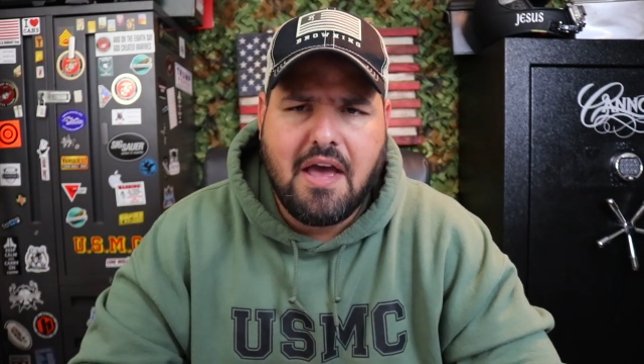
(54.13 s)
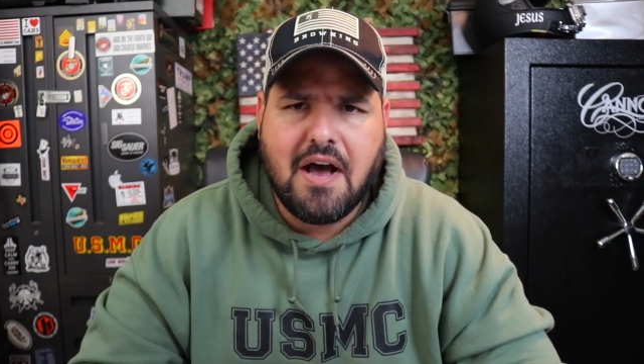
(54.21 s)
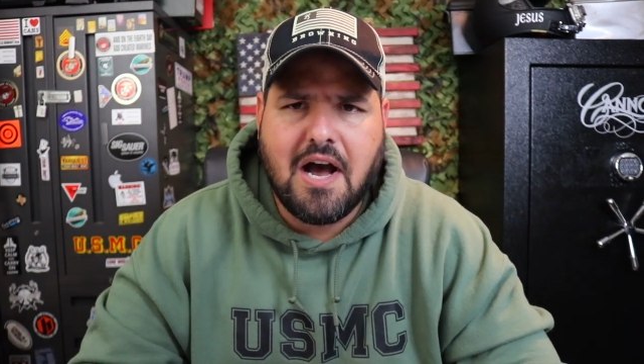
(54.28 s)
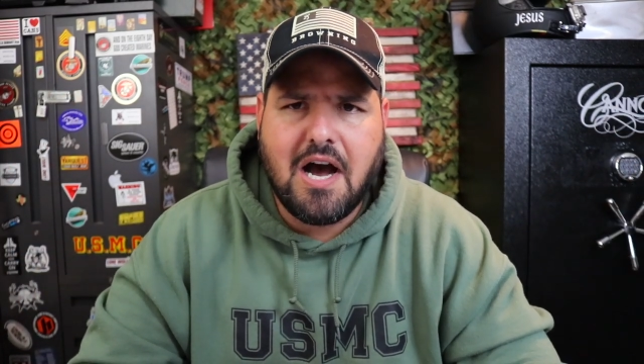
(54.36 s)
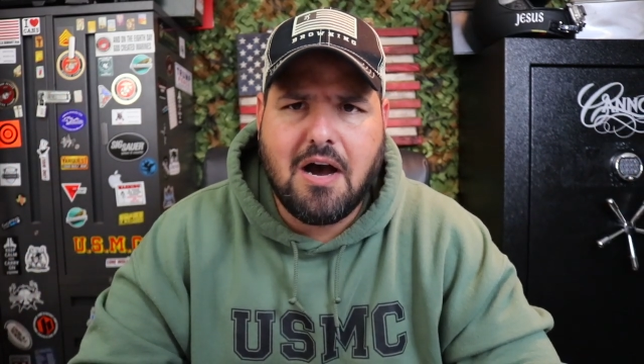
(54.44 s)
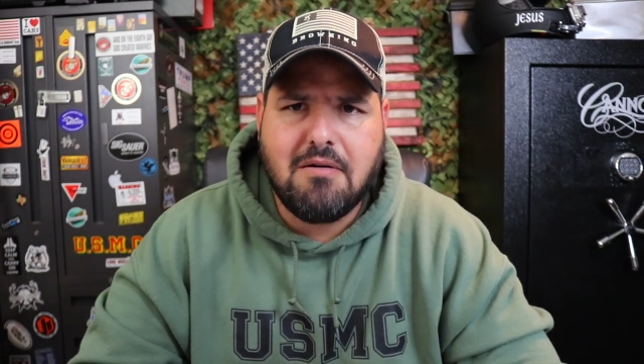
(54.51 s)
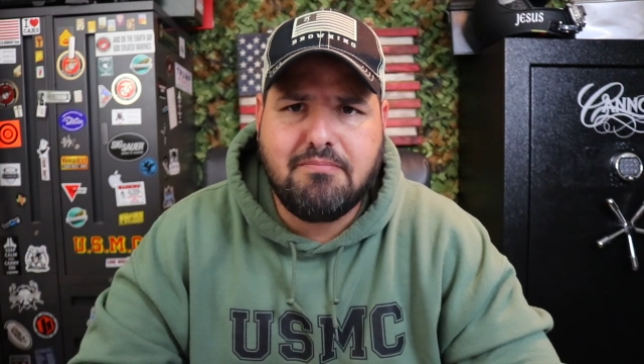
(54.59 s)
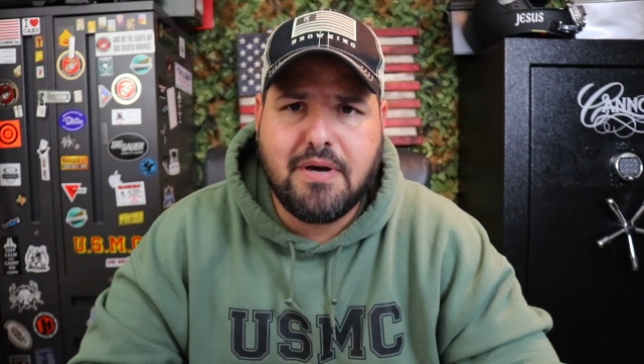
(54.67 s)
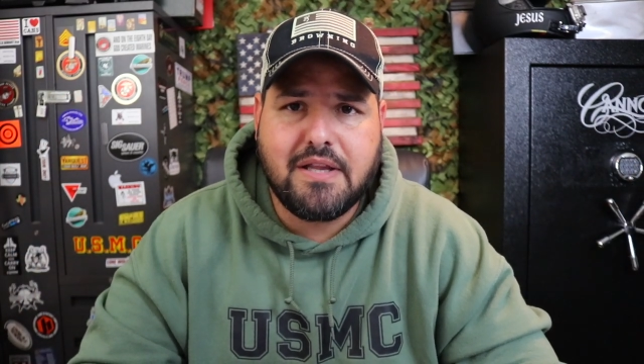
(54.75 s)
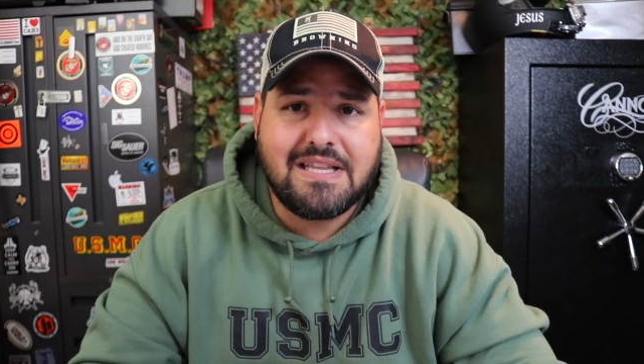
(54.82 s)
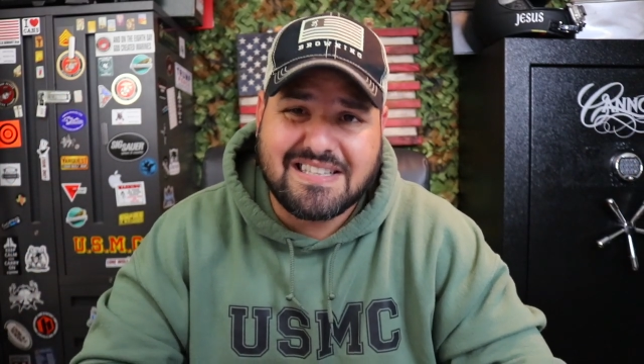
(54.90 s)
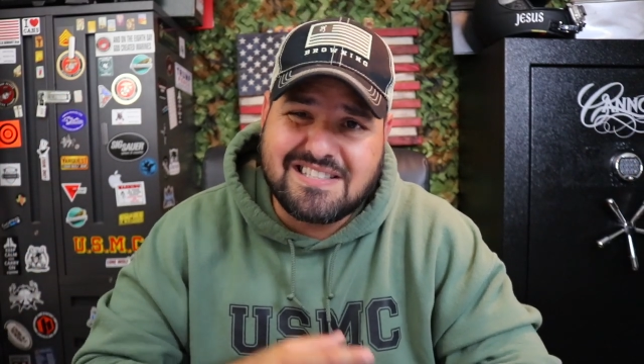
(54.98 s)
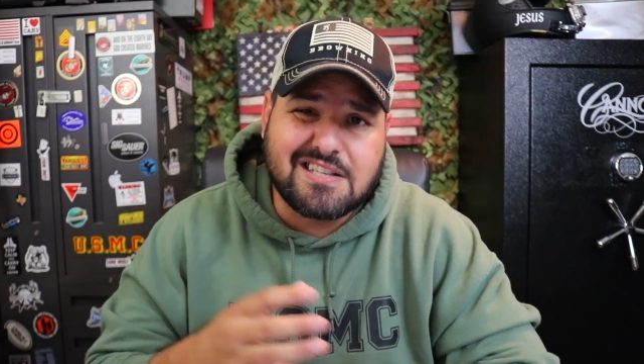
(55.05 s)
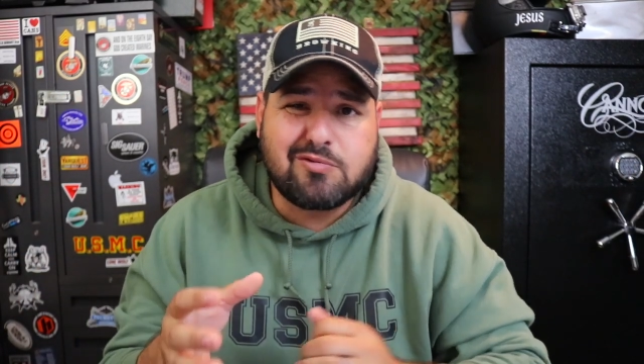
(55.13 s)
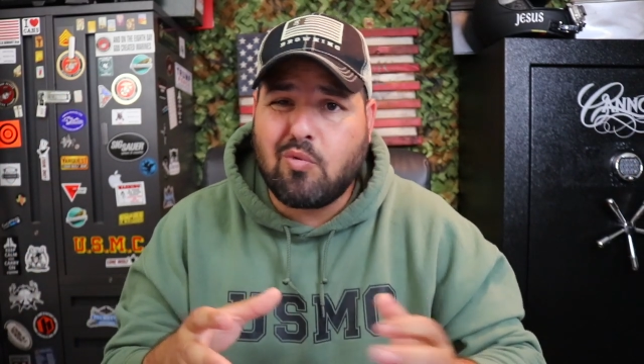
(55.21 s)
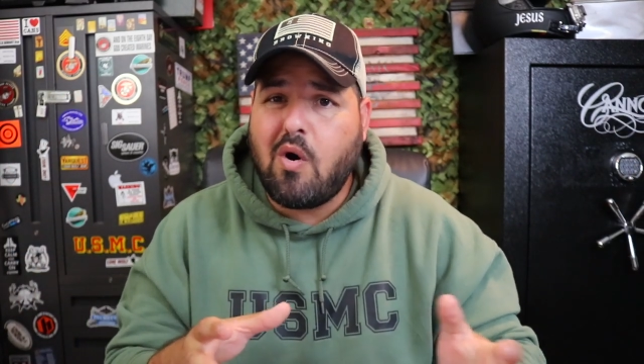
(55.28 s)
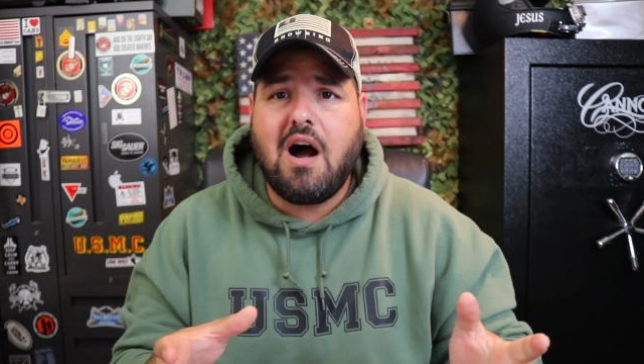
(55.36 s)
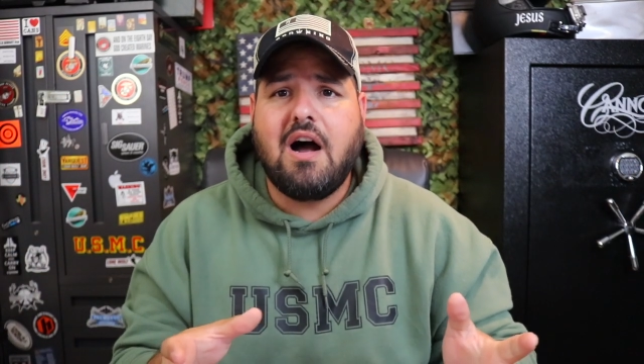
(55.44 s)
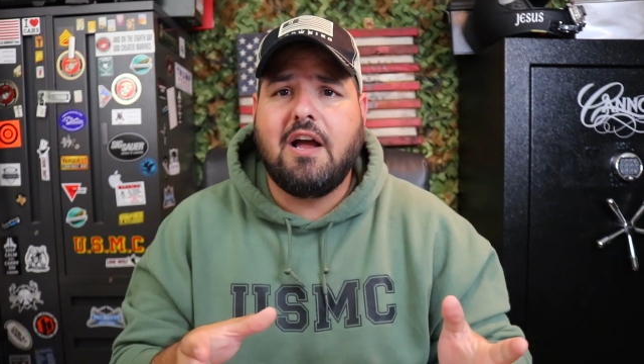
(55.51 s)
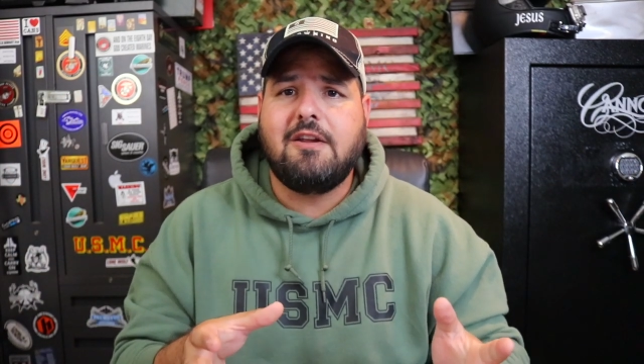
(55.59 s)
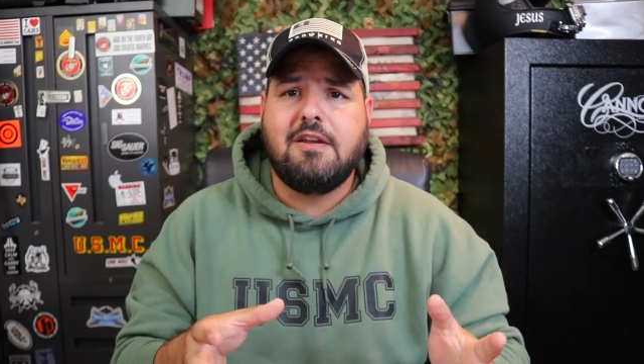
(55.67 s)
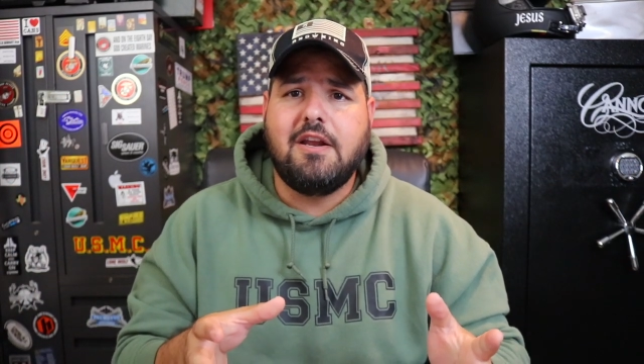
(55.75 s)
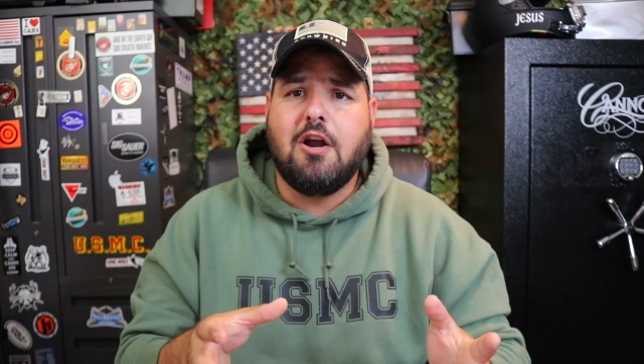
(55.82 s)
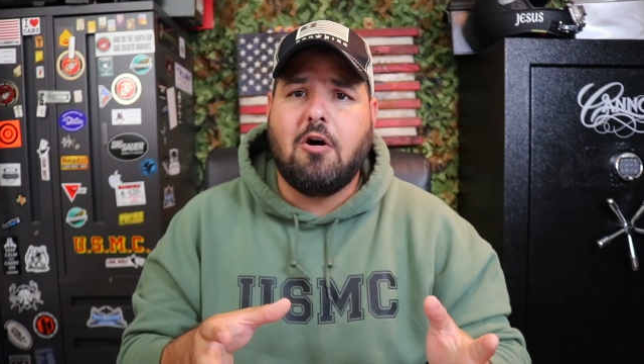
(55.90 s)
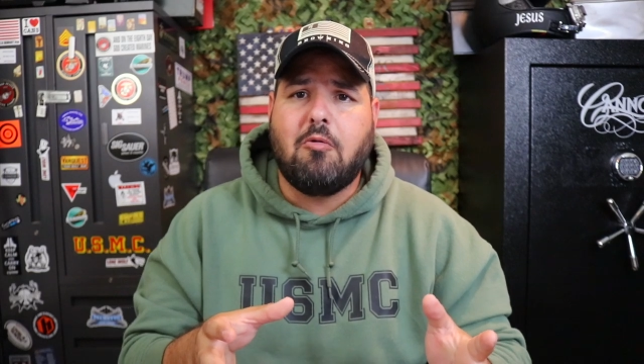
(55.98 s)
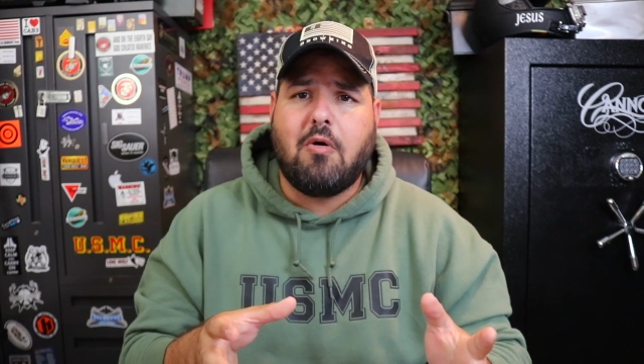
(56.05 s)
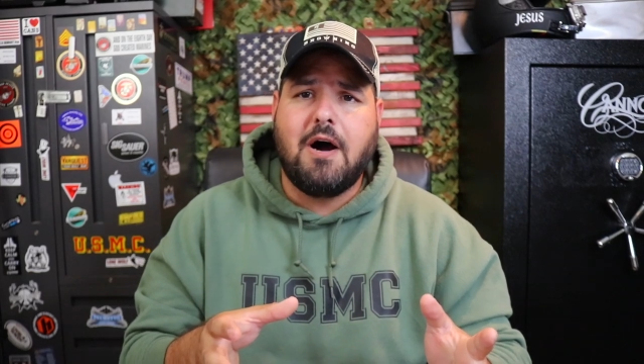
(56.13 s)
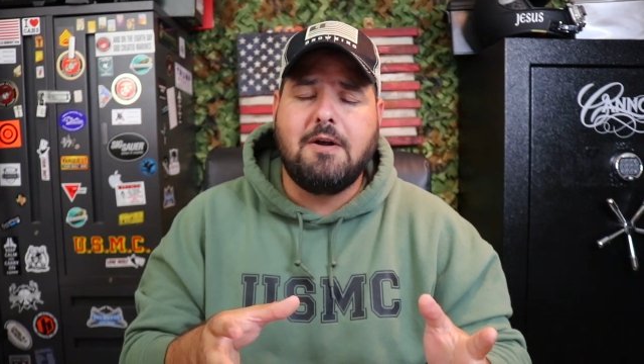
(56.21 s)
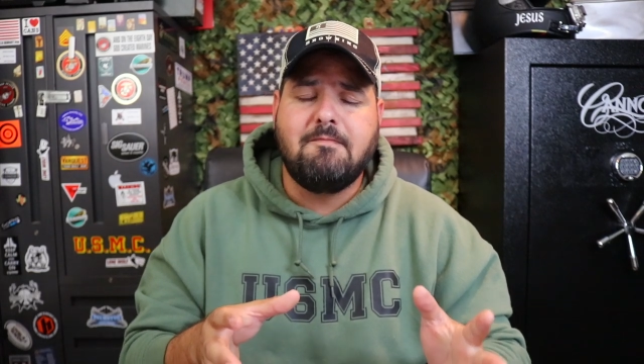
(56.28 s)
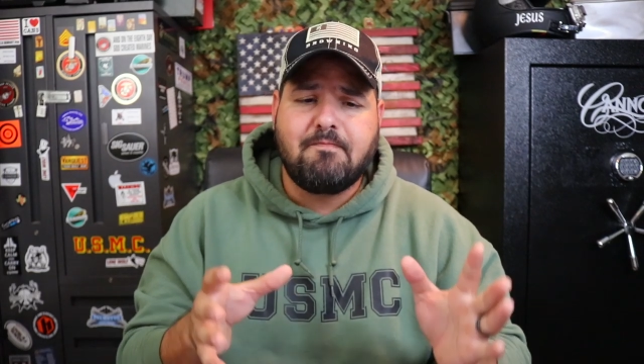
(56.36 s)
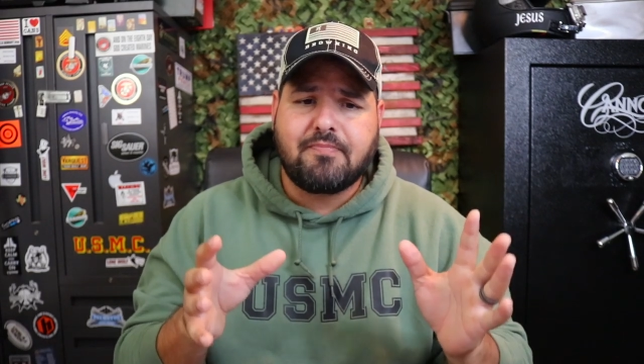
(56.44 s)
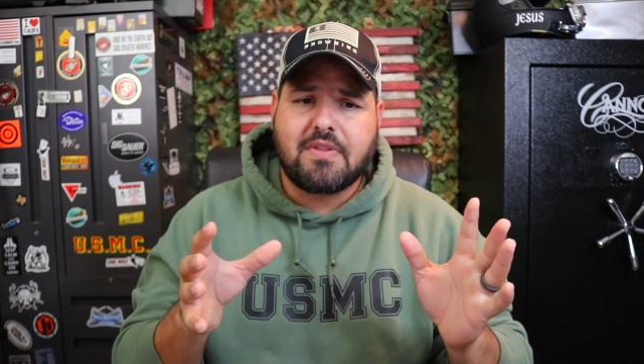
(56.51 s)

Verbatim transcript: uh, but this is why you know what